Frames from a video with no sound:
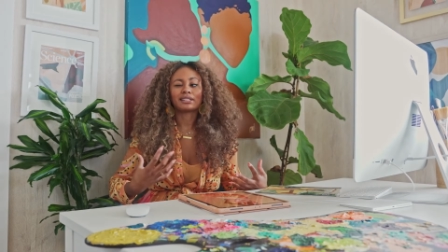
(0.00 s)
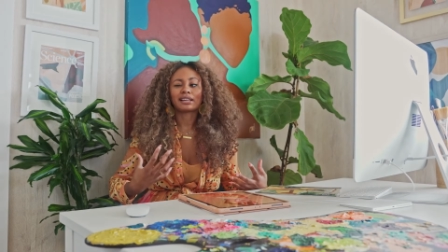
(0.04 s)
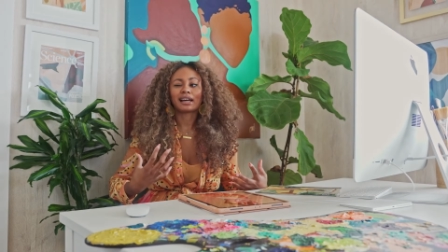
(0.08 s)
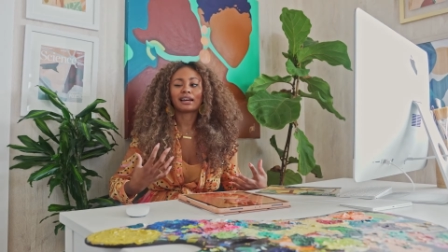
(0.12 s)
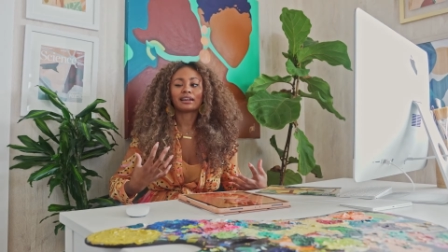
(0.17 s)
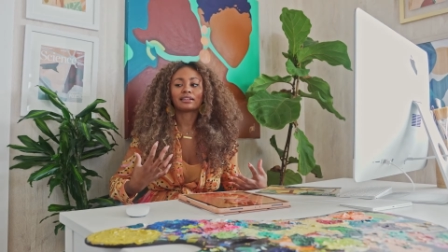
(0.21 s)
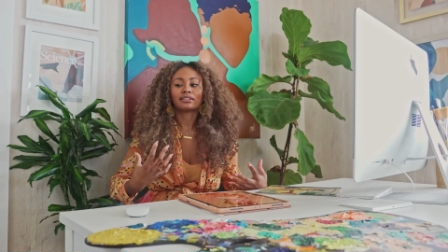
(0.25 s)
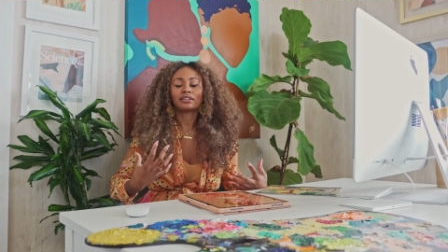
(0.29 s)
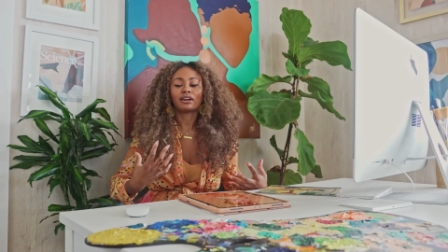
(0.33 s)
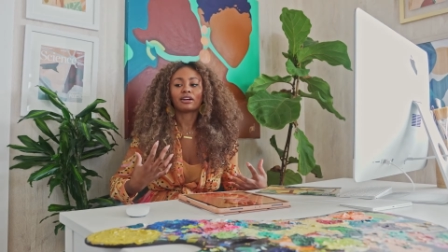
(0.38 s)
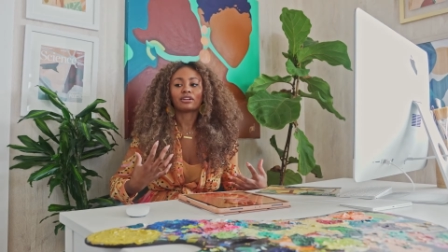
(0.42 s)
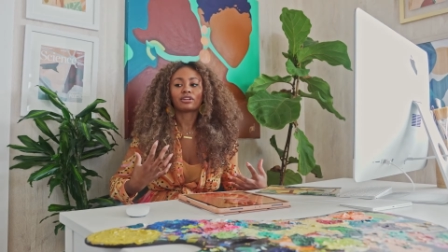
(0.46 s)

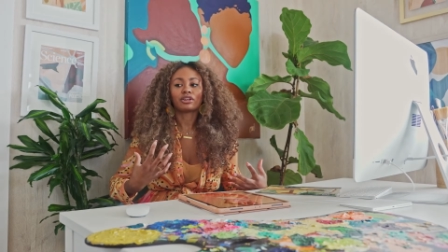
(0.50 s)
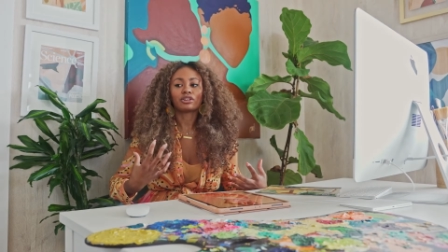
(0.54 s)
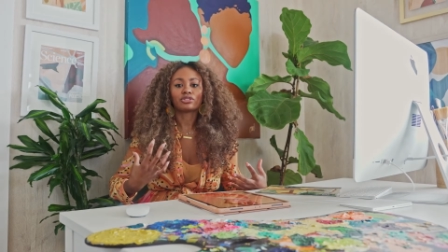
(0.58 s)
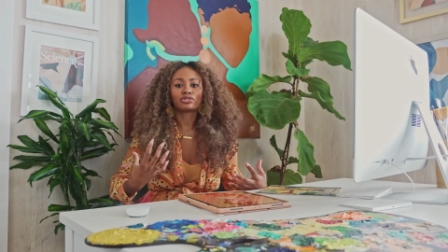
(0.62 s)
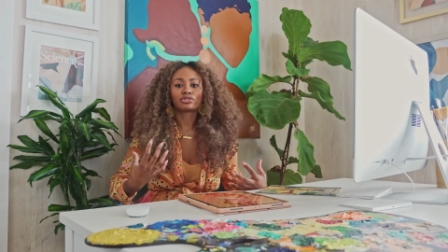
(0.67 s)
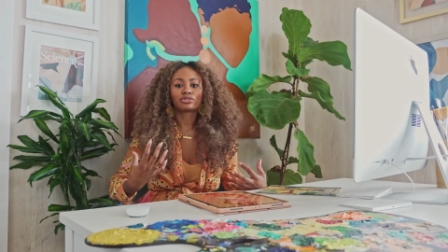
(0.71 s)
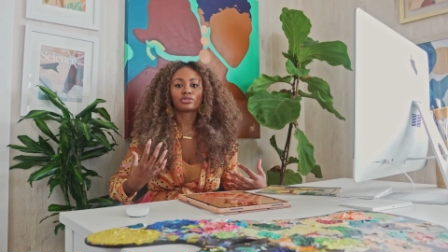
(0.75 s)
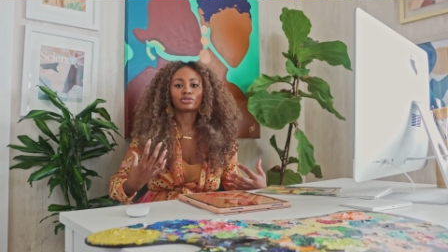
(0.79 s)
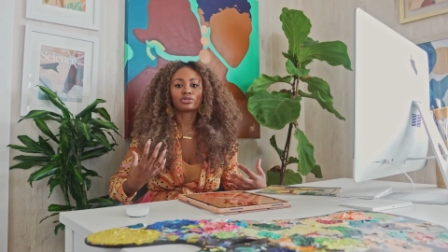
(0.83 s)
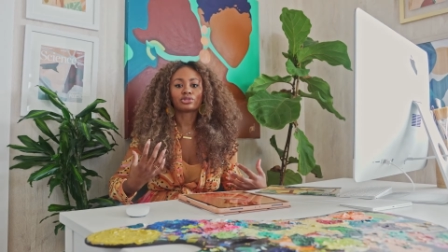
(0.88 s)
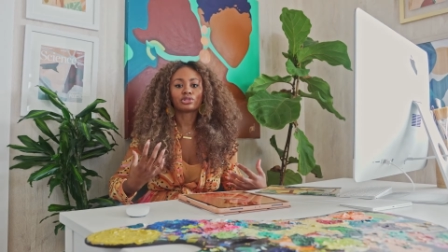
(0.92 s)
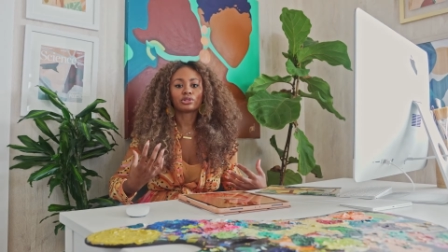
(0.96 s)
dialogue on
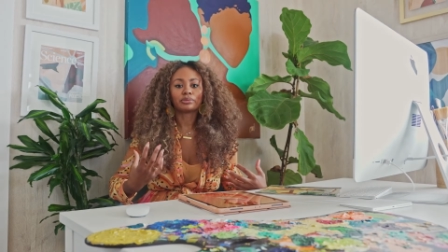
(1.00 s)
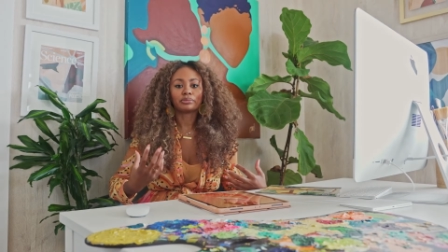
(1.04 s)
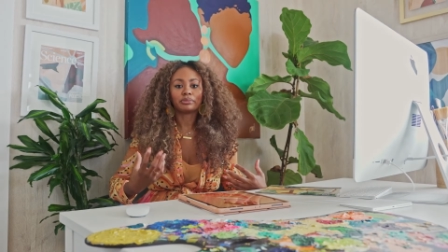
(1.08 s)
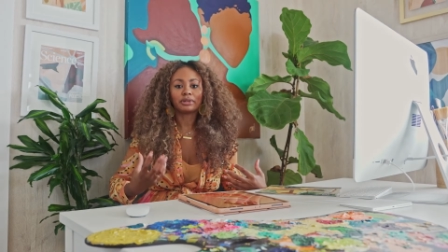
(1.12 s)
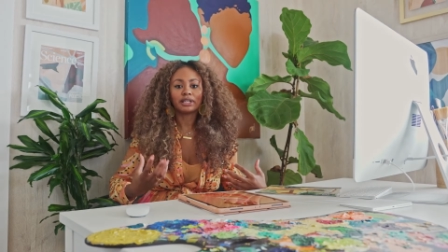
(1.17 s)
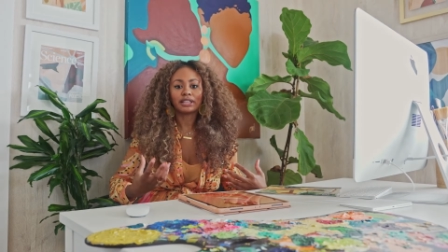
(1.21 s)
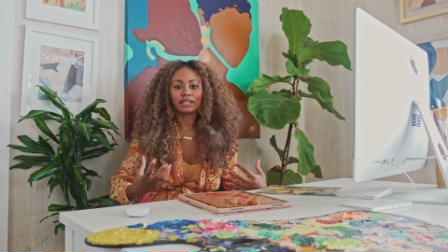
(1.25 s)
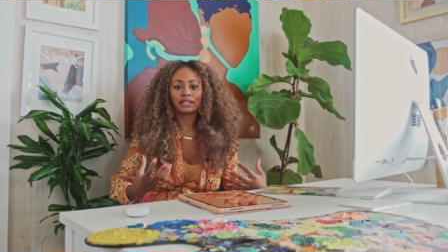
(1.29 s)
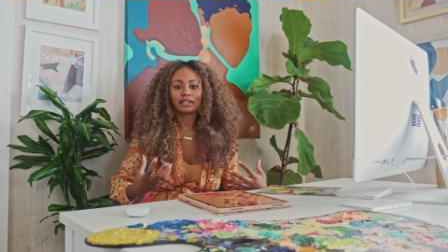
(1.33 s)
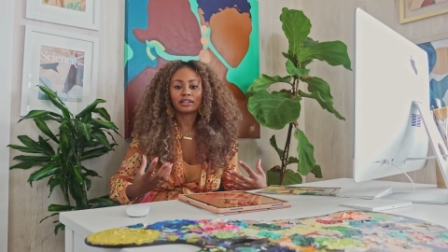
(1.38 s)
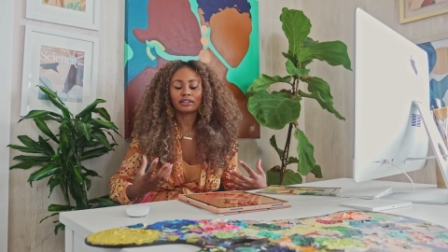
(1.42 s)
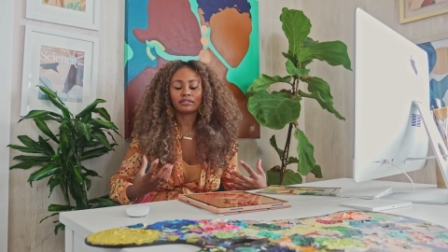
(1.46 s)
social
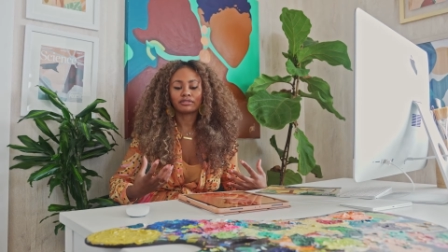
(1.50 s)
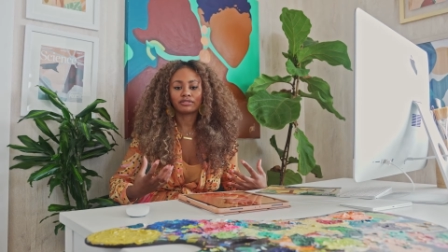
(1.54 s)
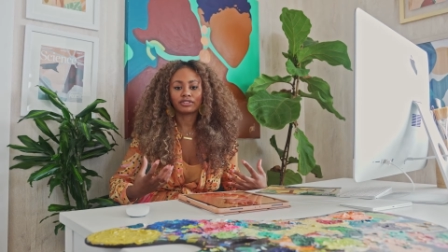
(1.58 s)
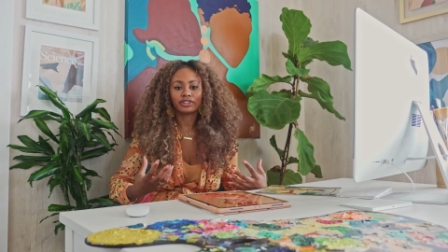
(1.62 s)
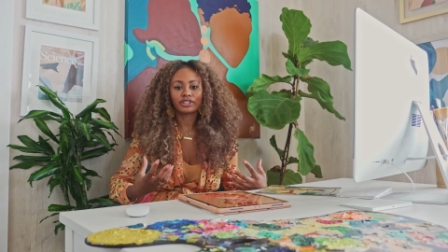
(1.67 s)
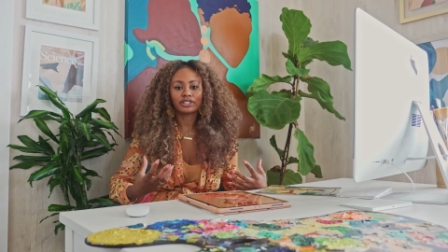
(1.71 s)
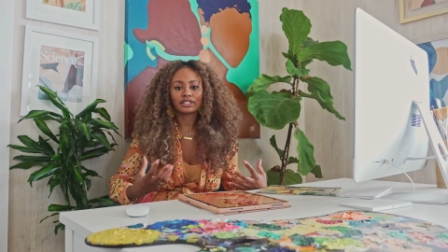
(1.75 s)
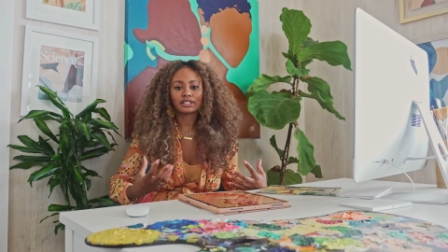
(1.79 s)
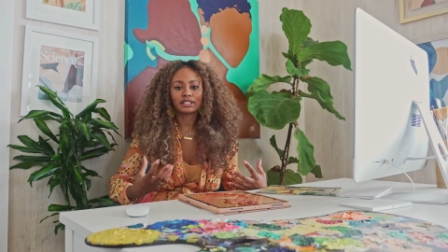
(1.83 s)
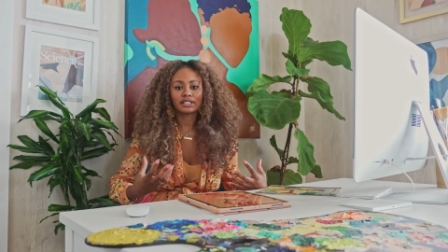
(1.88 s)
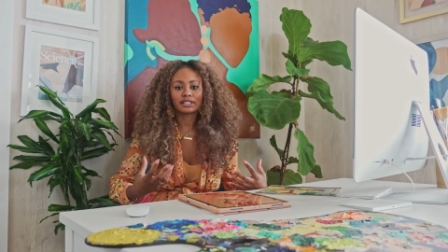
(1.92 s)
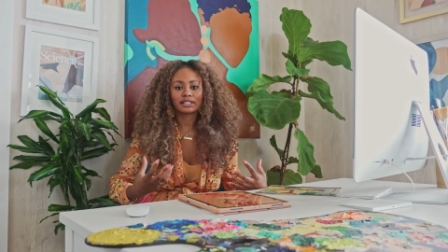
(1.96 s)
media
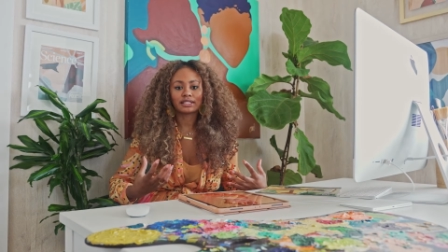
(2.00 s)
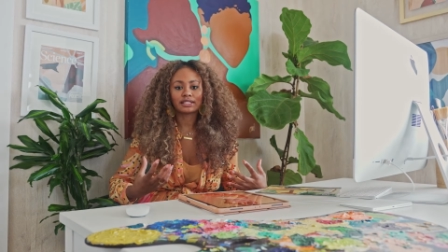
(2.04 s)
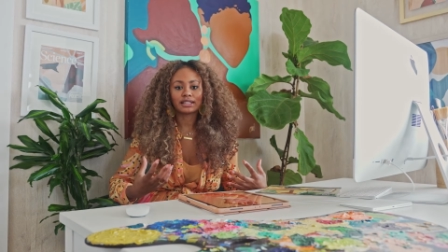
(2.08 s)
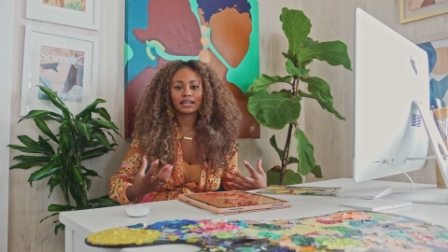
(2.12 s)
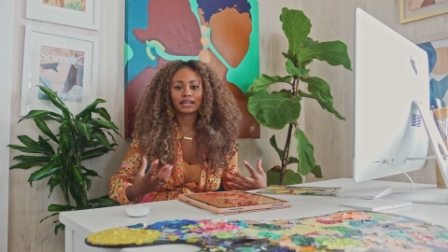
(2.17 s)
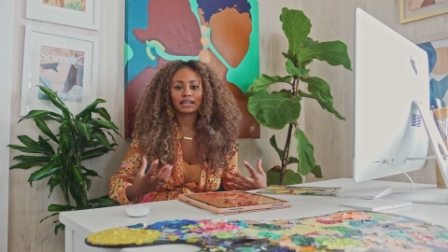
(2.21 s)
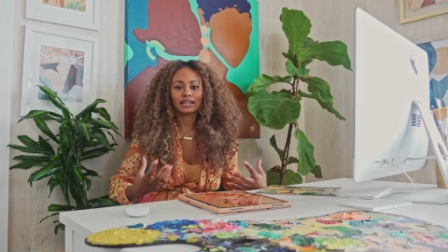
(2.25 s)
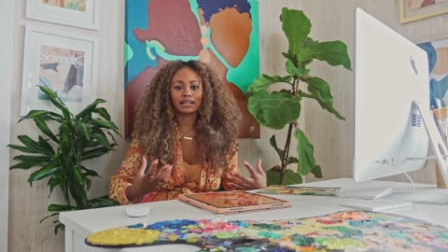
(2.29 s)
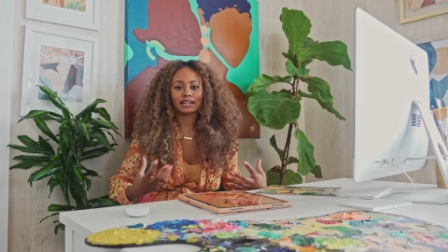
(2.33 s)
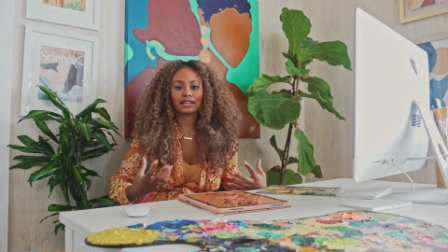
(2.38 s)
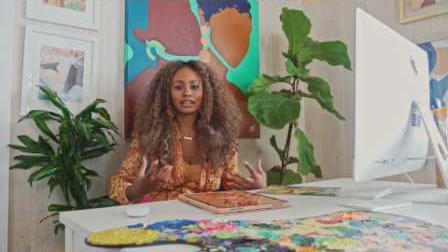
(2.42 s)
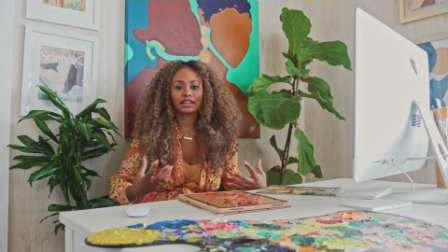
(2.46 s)
versus
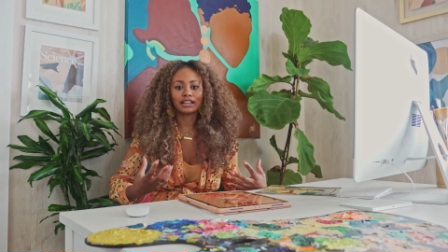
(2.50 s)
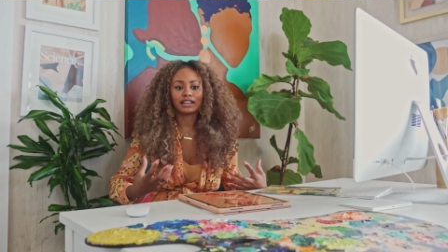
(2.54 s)
like